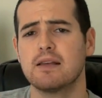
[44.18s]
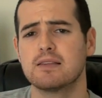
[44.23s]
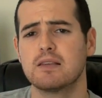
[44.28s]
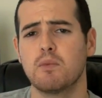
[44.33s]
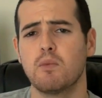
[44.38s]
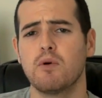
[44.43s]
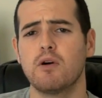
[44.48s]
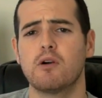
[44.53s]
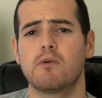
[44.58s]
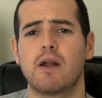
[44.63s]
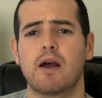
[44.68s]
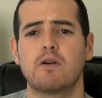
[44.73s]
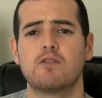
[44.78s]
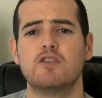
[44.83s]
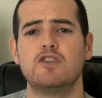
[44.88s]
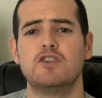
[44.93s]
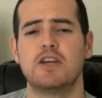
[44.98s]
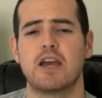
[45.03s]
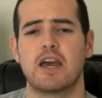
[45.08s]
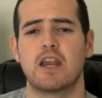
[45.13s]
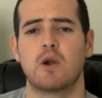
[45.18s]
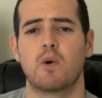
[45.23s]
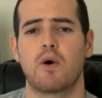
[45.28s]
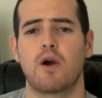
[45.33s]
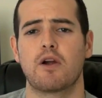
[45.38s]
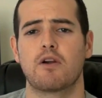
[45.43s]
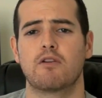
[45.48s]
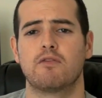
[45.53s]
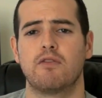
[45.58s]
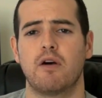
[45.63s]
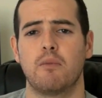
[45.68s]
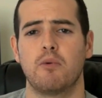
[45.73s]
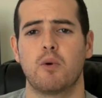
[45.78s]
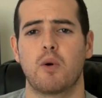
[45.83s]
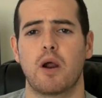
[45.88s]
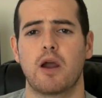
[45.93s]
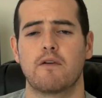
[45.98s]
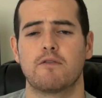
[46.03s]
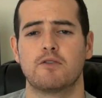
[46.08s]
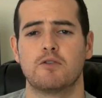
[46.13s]
somewhere around January or
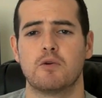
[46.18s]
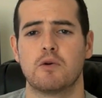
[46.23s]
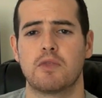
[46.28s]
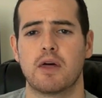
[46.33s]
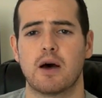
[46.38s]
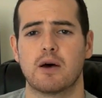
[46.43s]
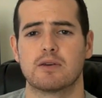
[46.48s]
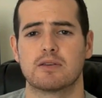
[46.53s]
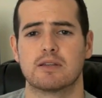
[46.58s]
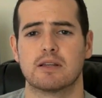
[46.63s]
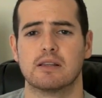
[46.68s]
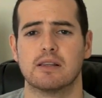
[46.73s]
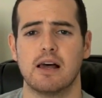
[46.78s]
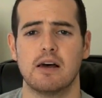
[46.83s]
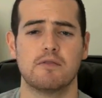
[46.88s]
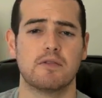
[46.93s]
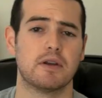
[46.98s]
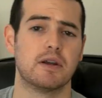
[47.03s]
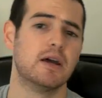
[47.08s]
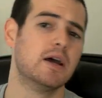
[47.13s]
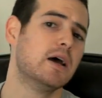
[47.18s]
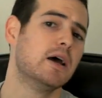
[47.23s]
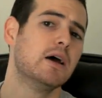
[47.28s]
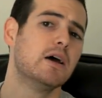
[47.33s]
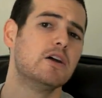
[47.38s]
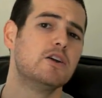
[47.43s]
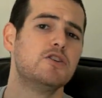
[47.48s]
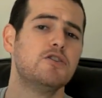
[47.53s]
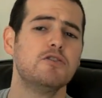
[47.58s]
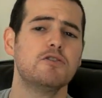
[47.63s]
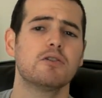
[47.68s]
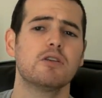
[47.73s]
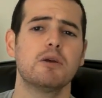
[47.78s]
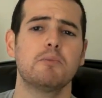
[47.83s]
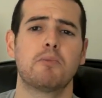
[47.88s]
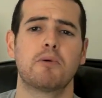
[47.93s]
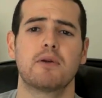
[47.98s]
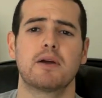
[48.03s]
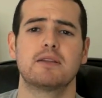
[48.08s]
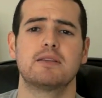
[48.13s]
February of 2011. Usually
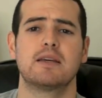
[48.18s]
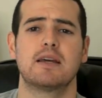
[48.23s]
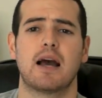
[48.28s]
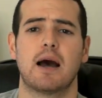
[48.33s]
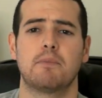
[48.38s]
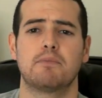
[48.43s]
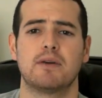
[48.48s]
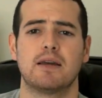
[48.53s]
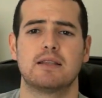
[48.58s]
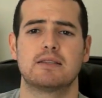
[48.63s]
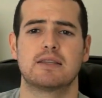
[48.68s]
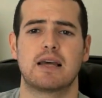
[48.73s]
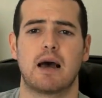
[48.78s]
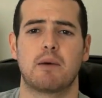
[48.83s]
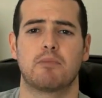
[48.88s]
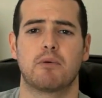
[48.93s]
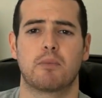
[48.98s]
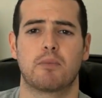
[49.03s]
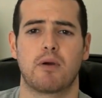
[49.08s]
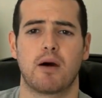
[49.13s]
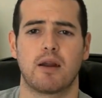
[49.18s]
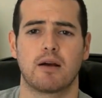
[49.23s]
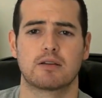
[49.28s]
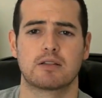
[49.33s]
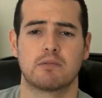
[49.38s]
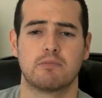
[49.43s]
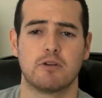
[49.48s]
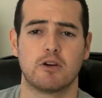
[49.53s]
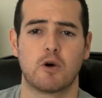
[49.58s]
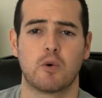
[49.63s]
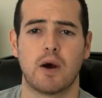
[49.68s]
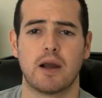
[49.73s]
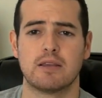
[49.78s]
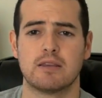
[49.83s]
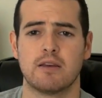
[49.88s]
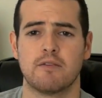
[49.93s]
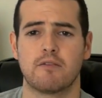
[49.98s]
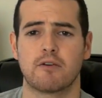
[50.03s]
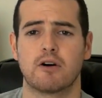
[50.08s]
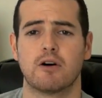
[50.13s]
predicting updates to Apple products would be quite
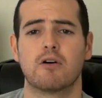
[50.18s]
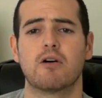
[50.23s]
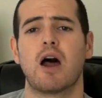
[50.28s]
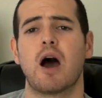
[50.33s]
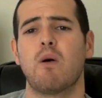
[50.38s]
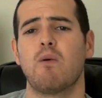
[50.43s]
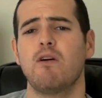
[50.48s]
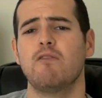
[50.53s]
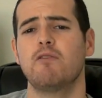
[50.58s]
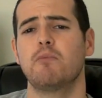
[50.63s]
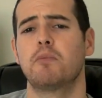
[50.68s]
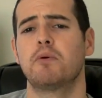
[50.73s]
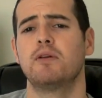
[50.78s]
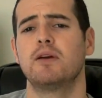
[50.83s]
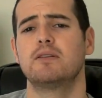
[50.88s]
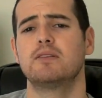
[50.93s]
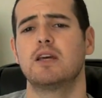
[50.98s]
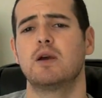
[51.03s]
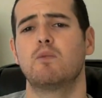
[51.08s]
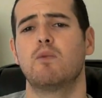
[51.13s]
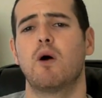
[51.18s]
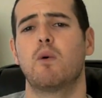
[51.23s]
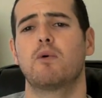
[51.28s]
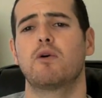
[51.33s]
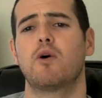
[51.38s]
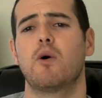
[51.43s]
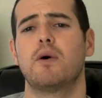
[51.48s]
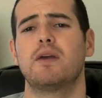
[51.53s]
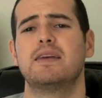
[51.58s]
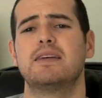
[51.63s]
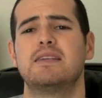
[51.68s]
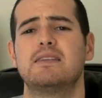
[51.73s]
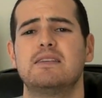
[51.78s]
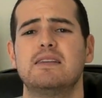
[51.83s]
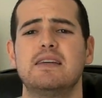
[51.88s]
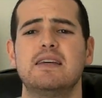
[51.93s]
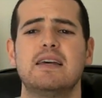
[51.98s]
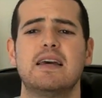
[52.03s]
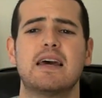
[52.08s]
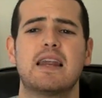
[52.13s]
difficult. However, predicting what we're going to
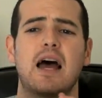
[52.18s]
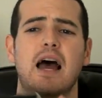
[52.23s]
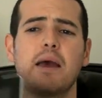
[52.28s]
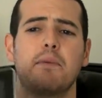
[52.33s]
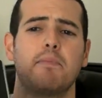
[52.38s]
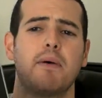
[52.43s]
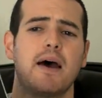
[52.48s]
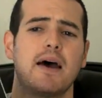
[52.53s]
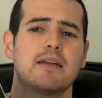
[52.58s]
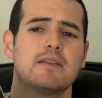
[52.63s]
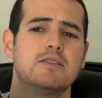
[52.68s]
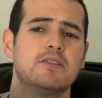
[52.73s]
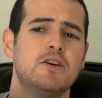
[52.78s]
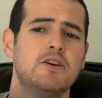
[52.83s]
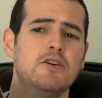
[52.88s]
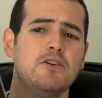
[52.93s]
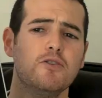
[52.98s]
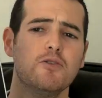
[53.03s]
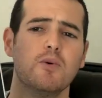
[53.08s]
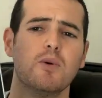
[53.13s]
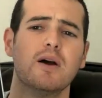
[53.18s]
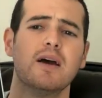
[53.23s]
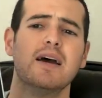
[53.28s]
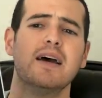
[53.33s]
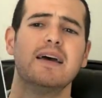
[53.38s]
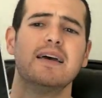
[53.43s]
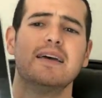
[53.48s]
see in iPad 2